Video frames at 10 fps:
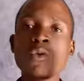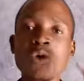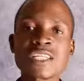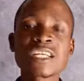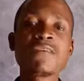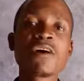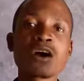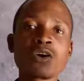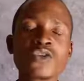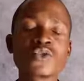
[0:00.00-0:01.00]
Whatever
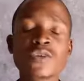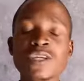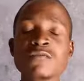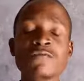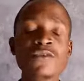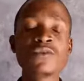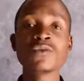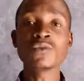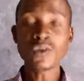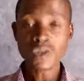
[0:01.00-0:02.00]
we're going to give
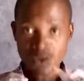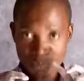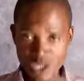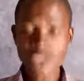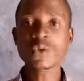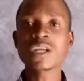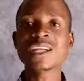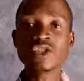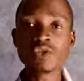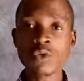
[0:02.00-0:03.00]
you, make sure
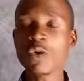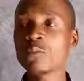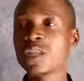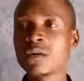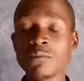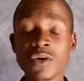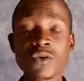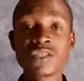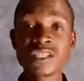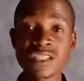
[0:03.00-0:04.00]
that you copy them,
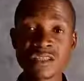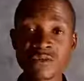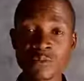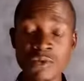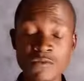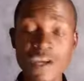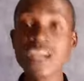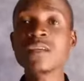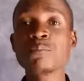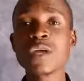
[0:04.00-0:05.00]
because it is
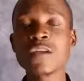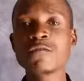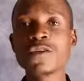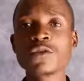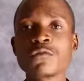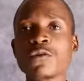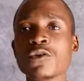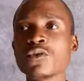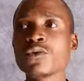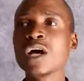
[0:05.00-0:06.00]
very beneficial for
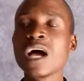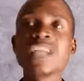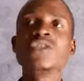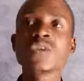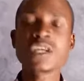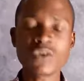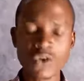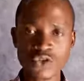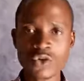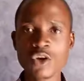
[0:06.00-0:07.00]
you, and you can
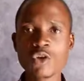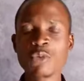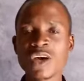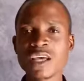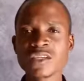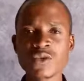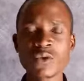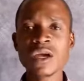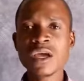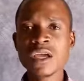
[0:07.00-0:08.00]
also help others.
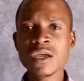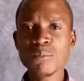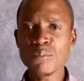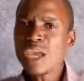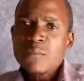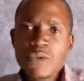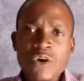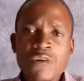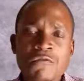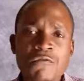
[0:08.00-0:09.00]
So maybe
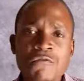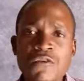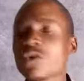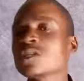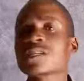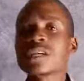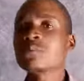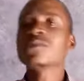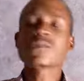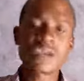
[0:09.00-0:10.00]
you have not
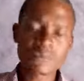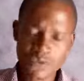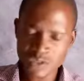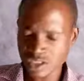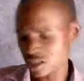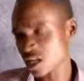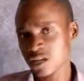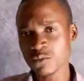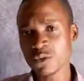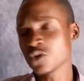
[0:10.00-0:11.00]
subscribed to this
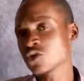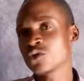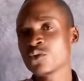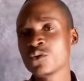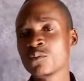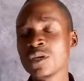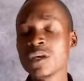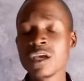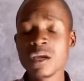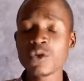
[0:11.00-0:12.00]
channel, because you will
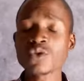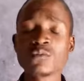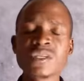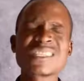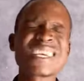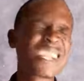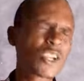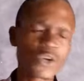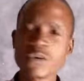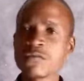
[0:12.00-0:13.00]
be able to miss a
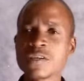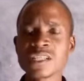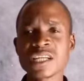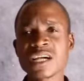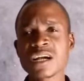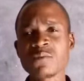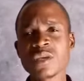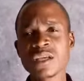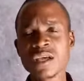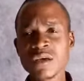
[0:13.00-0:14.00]
lot of things that are
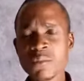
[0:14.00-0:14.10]
coming.